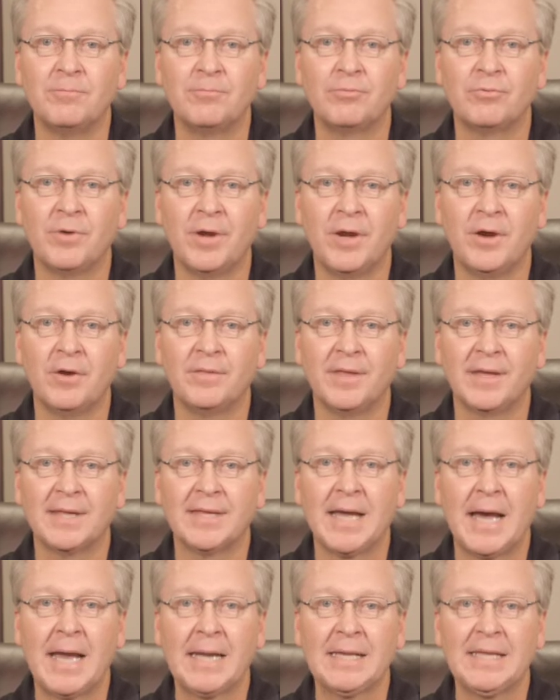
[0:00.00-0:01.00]
through prayer
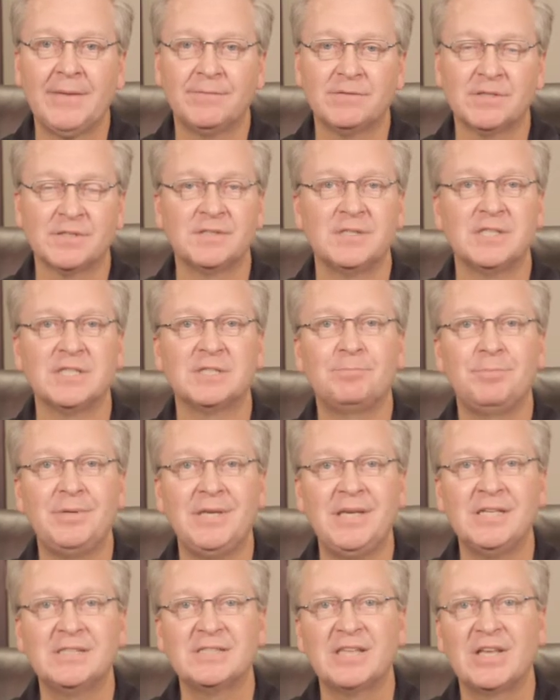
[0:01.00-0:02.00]
that God gives us this
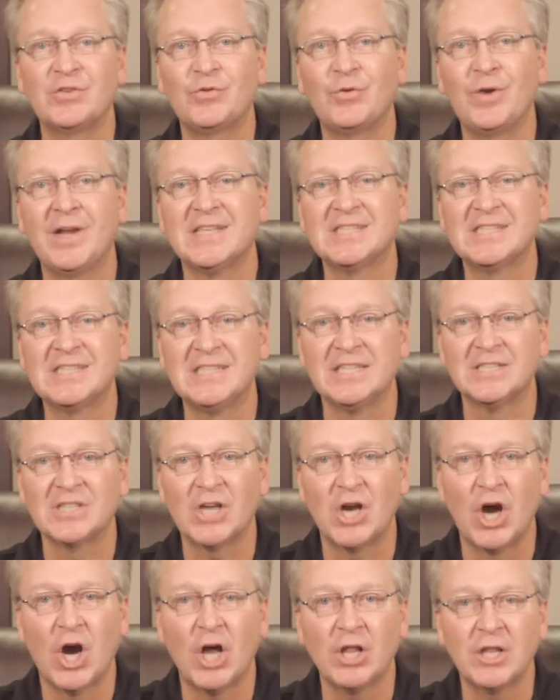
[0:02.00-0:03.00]
peace that
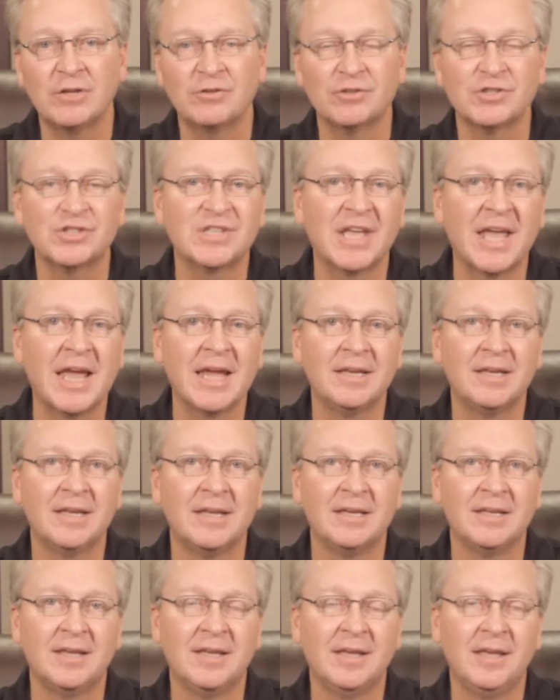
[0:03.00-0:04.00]
transcends all
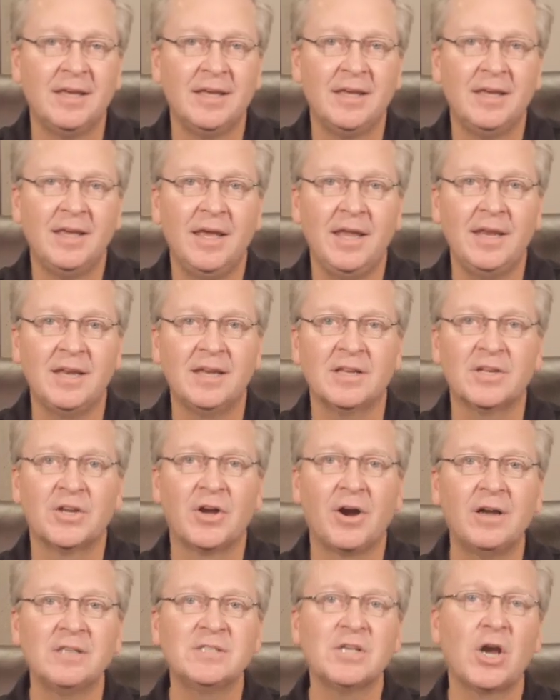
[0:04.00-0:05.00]
understanding and it
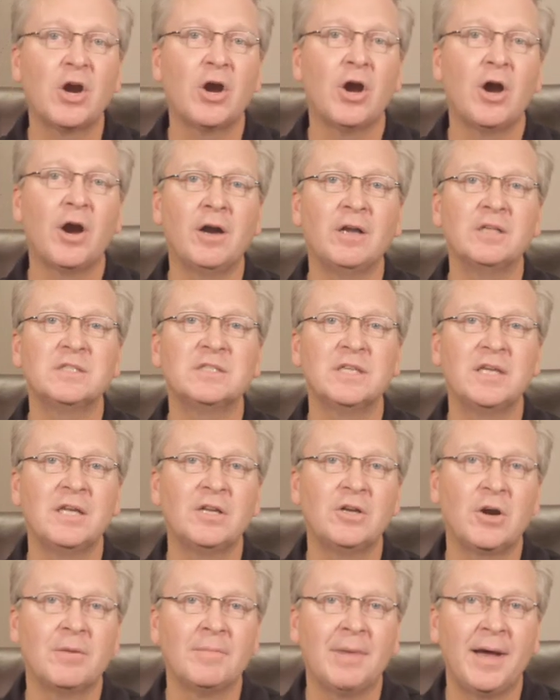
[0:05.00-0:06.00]
guards our hearts
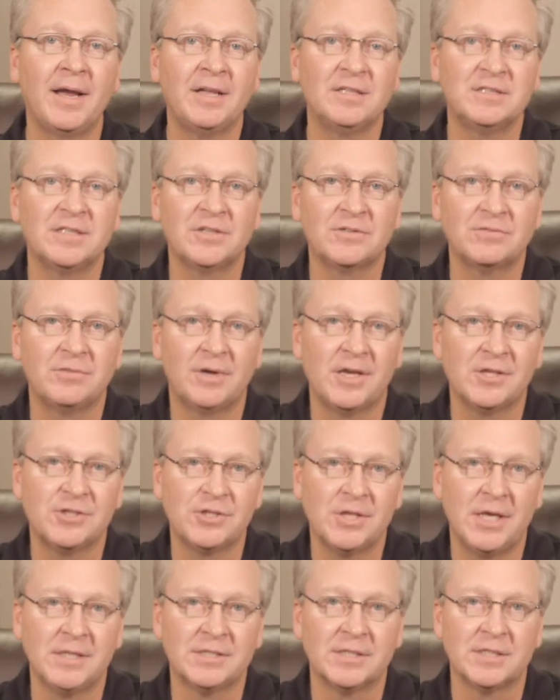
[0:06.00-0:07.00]
and our minds in
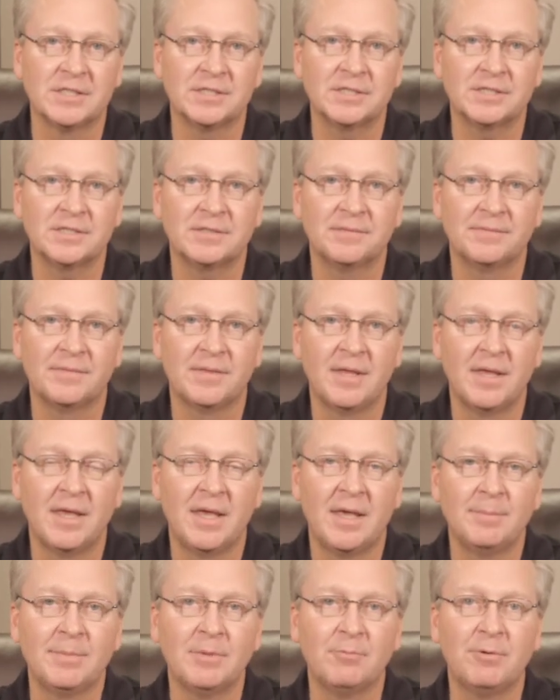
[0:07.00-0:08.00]
Christ Jesus.
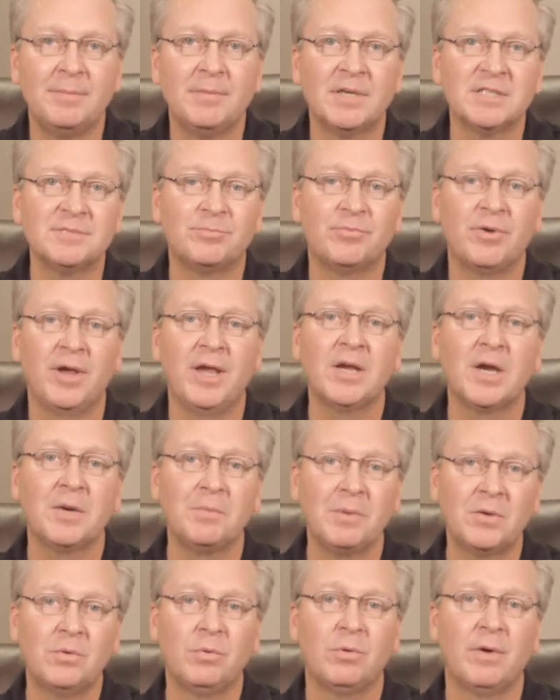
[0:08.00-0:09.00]
But we must bring
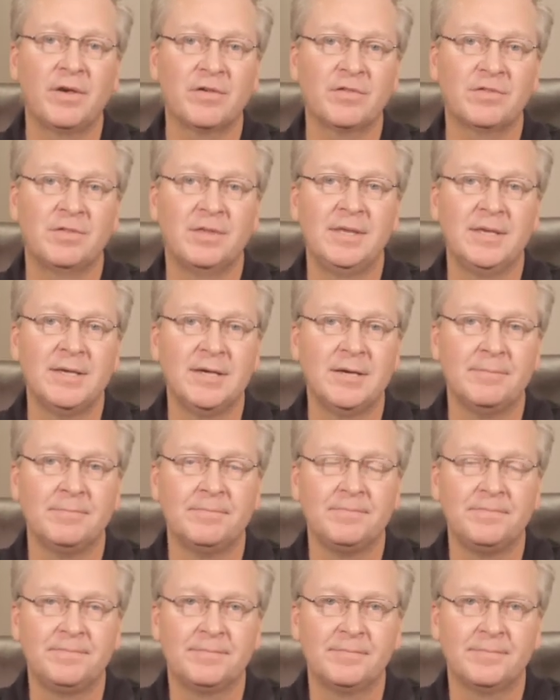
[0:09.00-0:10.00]
our request to
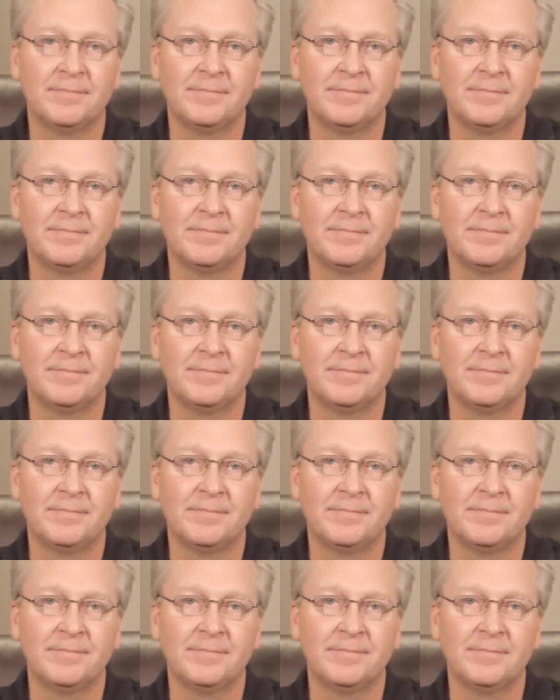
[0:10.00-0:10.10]
Him.